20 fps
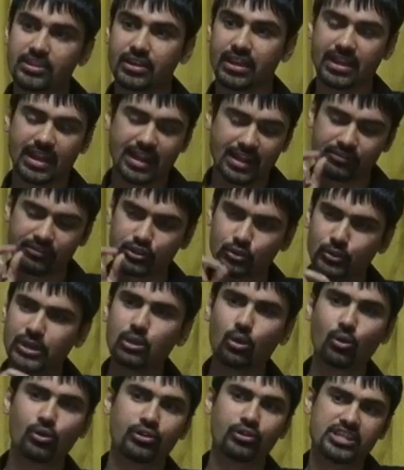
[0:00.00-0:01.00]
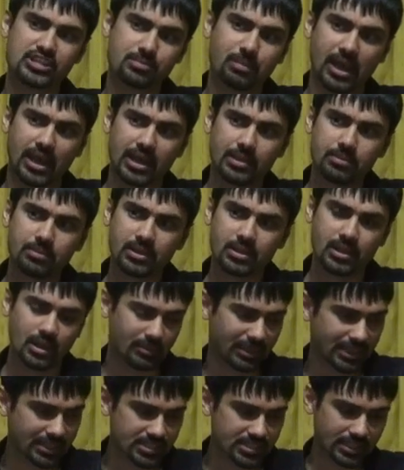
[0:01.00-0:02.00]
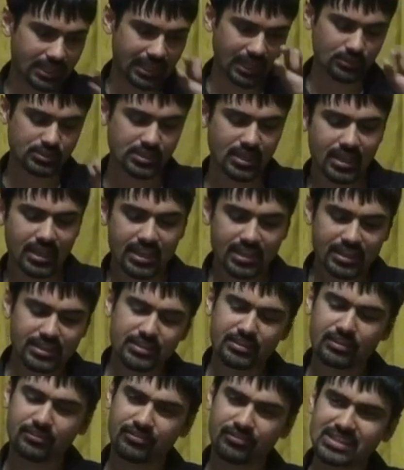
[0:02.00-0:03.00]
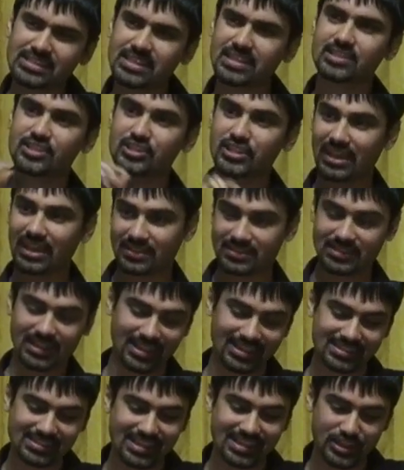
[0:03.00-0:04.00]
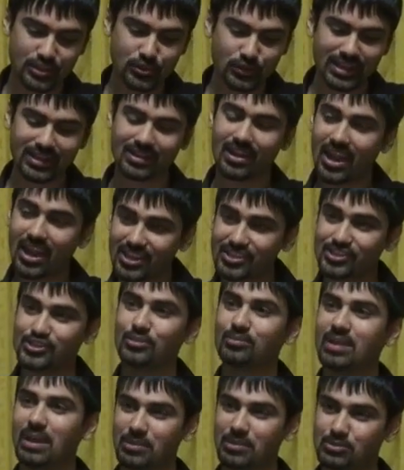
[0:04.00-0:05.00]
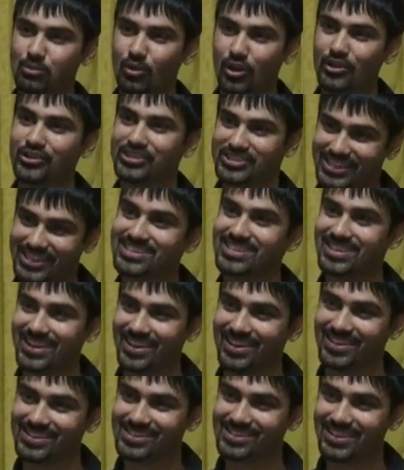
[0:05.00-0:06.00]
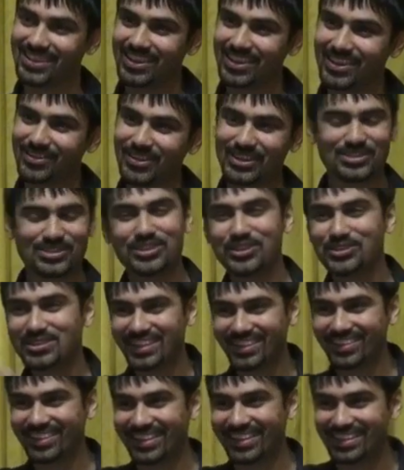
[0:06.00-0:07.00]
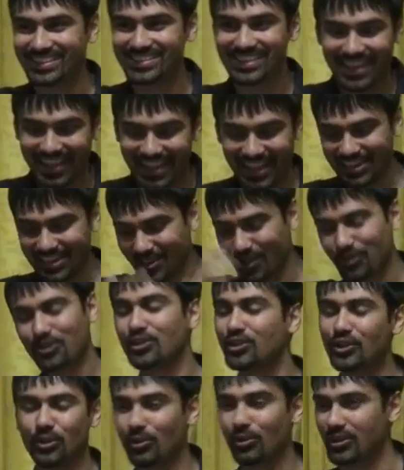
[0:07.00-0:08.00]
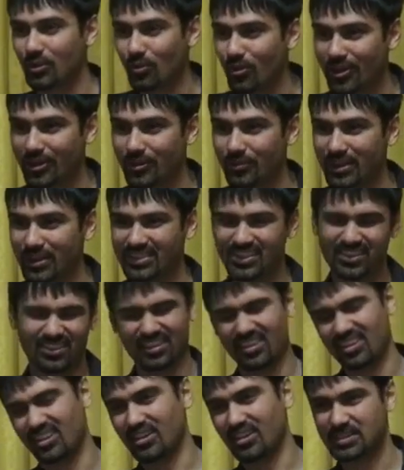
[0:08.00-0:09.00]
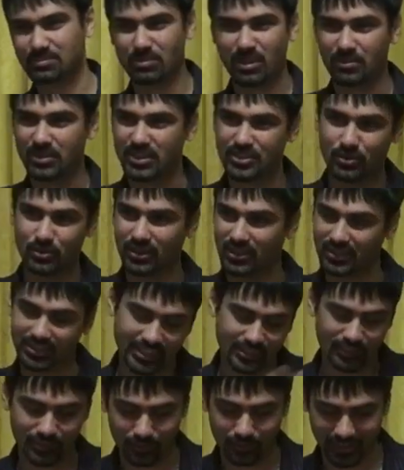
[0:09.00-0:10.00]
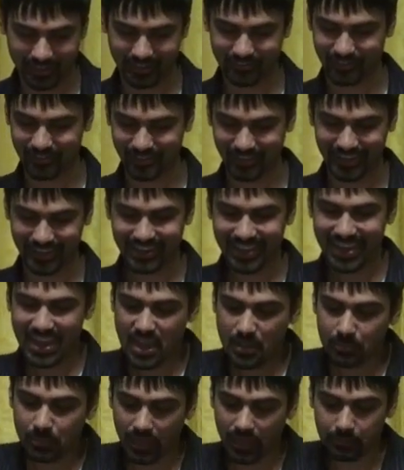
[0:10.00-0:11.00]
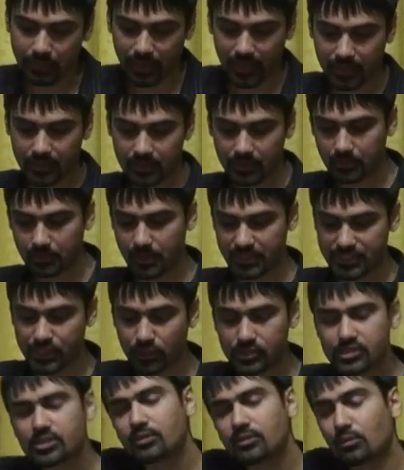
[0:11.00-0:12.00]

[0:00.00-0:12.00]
out of a three-quarter inch pipe coming into the house, physics says that you cannot consume that much water in sixty days. Right, so the utilities had no clue where the water went. They're like, oh, it's probably a toilet leak or whatever, right? But, but, but so, so